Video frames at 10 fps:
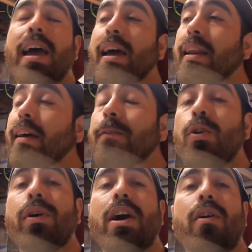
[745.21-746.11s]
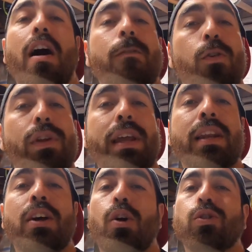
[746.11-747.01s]
and love going out
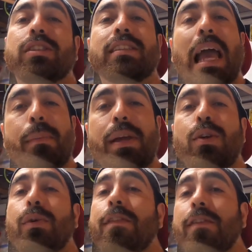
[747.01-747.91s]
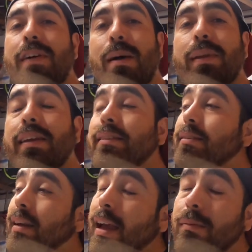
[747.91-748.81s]
off-roading or just camping with your family
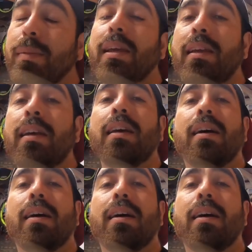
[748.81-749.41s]
like me,